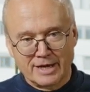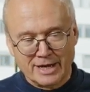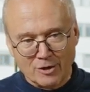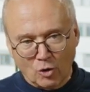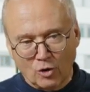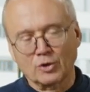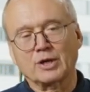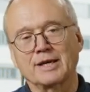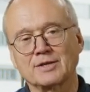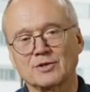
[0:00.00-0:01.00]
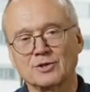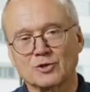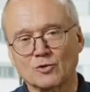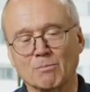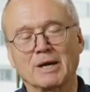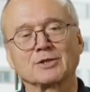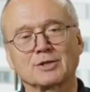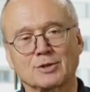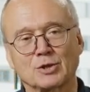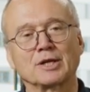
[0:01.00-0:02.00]
in all cases, you
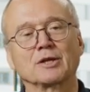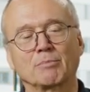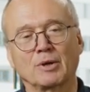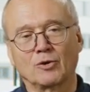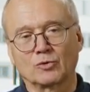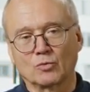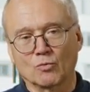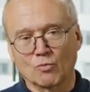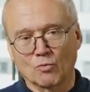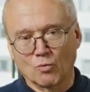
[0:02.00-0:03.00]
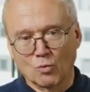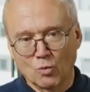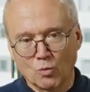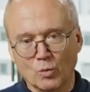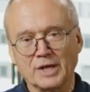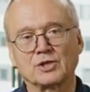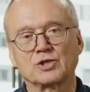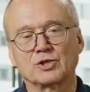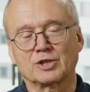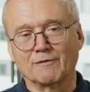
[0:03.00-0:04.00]
must think about
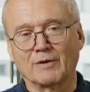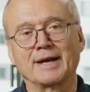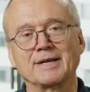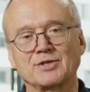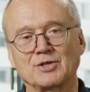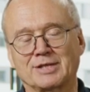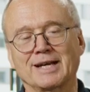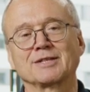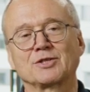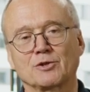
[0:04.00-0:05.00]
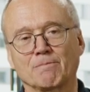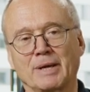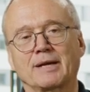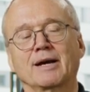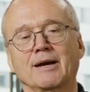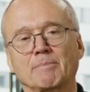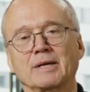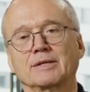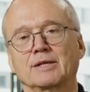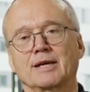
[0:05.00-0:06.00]
which device does the backup
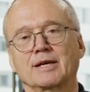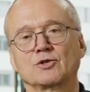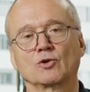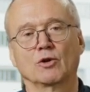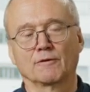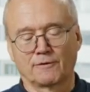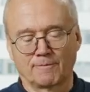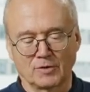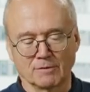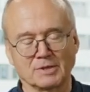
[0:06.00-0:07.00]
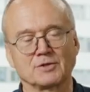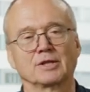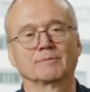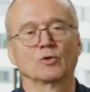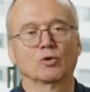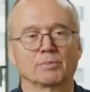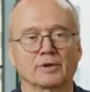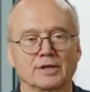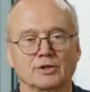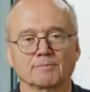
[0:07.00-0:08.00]
in case of a missing
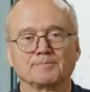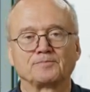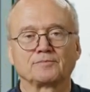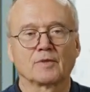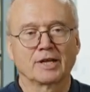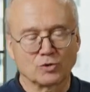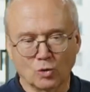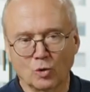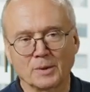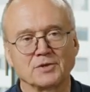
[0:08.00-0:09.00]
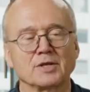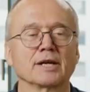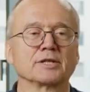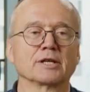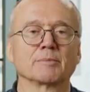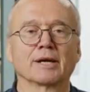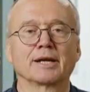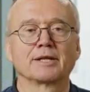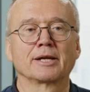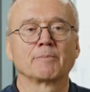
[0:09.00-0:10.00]
operation. That's always the idea
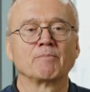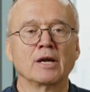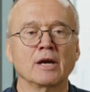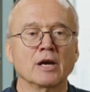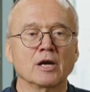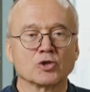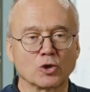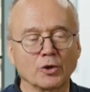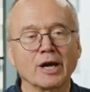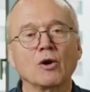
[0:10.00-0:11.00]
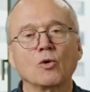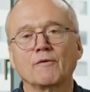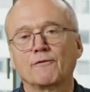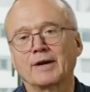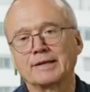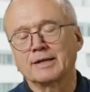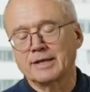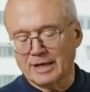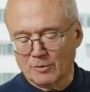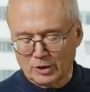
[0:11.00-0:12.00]
behind it. So now,
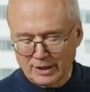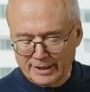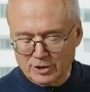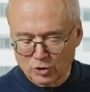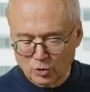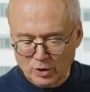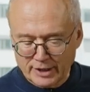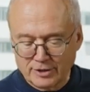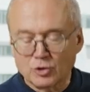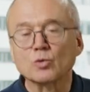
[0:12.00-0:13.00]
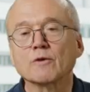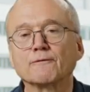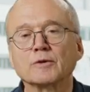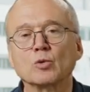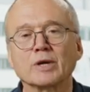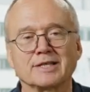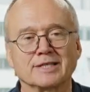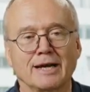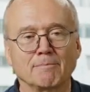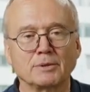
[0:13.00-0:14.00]
finally, I would like to look into a few
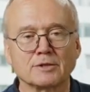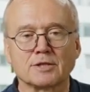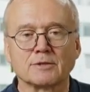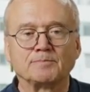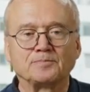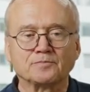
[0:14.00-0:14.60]
examples